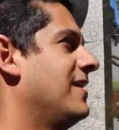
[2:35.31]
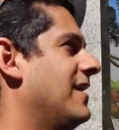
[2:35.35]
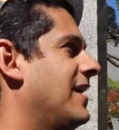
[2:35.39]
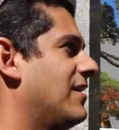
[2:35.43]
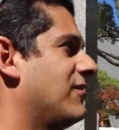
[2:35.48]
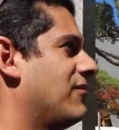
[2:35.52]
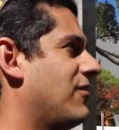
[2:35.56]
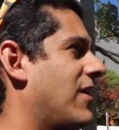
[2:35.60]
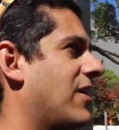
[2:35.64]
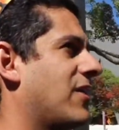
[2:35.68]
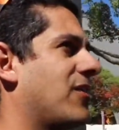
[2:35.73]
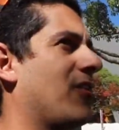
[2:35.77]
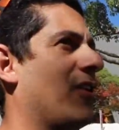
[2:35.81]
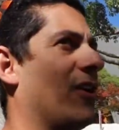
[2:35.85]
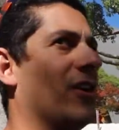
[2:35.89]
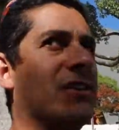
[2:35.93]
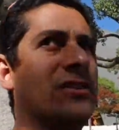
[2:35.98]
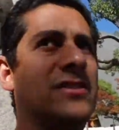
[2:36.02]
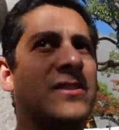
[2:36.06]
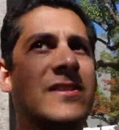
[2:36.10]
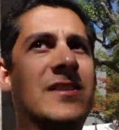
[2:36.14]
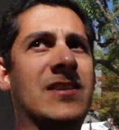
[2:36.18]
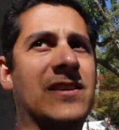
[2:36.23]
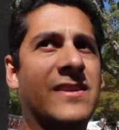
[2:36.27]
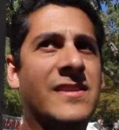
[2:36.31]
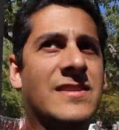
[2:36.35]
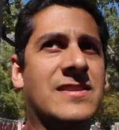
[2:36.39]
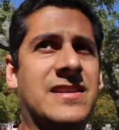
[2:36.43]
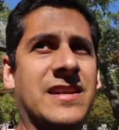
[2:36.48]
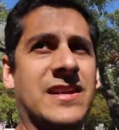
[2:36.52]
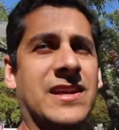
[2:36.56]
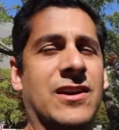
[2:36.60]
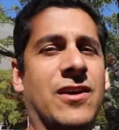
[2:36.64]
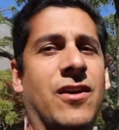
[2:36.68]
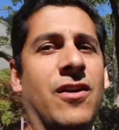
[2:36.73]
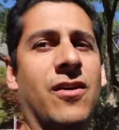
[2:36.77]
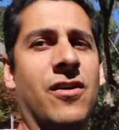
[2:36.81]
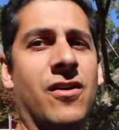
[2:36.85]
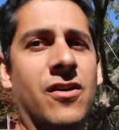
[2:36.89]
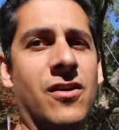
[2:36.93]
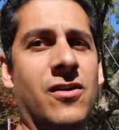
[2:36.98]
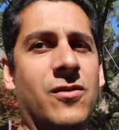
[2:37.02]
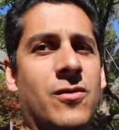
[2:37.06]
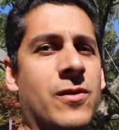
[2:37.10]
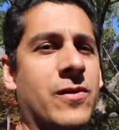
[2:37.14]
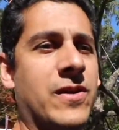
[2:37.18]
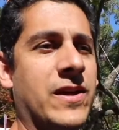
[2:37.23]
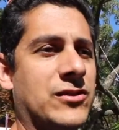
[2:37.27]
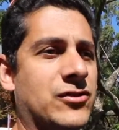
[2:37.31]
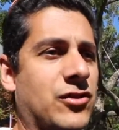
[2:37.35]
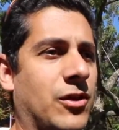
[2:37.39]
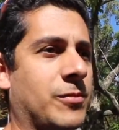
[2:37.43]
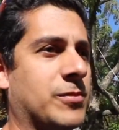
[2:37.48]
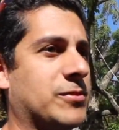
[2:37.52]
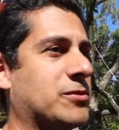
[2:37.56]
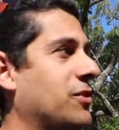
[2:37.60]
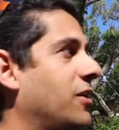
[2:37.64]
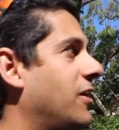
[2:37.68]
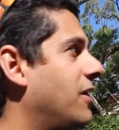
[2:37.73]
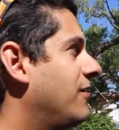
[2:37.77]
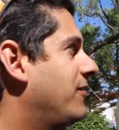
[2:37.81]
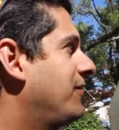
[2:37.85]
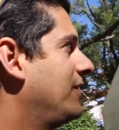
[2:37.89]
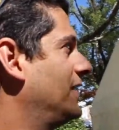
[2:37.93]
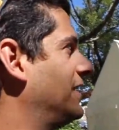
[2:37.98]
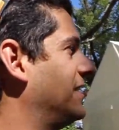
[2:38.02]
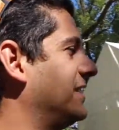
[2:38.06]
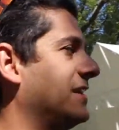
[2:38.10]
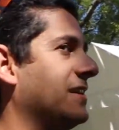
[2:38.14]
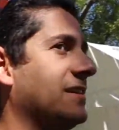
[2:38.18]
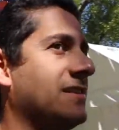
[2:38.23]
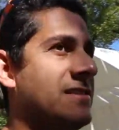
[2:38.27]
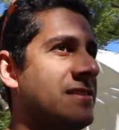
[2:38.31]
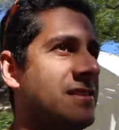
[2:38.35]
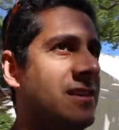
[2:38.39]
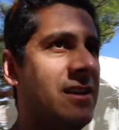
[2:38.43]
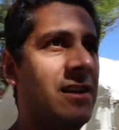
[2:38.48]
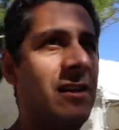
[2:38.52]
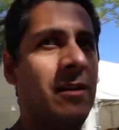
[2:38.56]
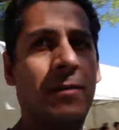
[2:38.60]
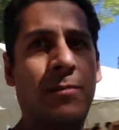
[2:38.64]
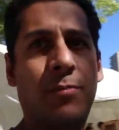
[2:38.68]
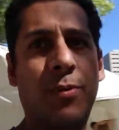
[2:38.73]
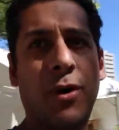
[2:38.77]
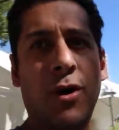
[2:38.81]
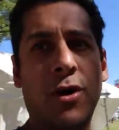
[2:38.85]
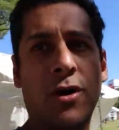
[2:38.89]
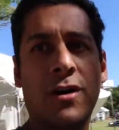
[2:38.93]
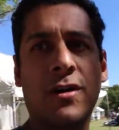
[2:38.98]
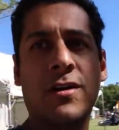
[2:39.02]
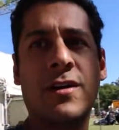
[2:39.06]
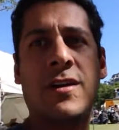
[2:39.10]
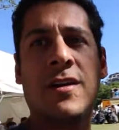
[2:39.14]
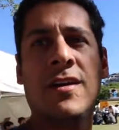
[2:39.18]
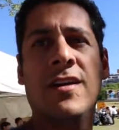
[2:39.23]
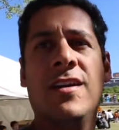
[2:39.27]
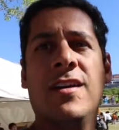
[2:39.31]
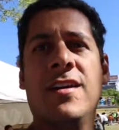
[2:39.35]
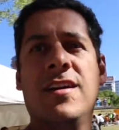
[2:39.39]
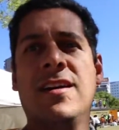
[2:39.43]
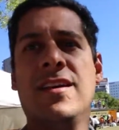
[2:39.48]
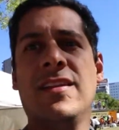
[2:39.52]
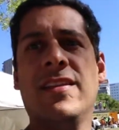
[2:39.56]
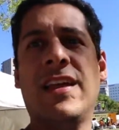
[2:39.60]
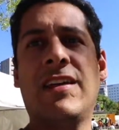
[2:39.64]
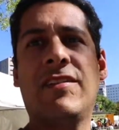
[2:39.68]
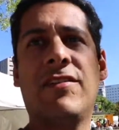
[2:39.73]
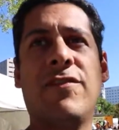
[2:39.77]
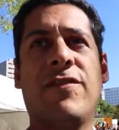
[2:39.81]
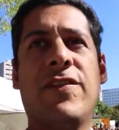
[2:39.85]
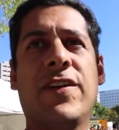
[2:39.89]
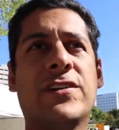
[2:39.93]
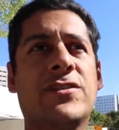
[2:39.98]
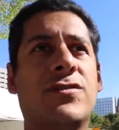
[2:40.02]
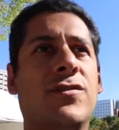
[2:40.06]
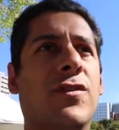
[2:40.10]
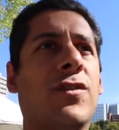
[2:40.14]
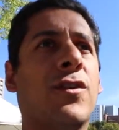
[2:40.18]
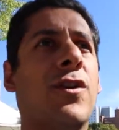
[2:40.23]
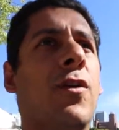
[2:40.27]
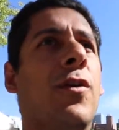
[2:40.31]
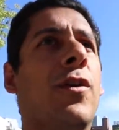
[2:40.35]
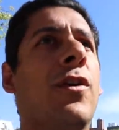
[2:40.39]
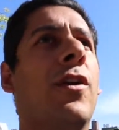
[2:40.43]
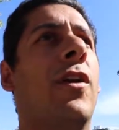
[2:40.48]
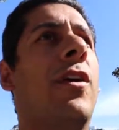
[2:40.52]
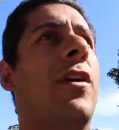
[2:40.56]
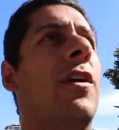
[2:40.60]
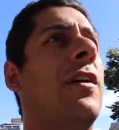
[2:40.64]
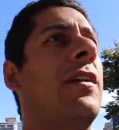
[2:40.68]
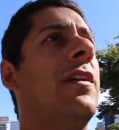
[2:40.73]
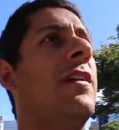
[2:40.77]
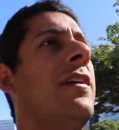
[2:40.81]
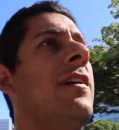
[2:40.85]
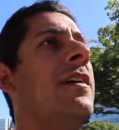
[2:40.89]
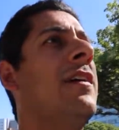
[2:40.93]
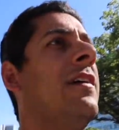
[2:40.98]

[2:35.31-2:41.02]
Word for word: And right across City Hall where they drop us off is a park. They have a festival going on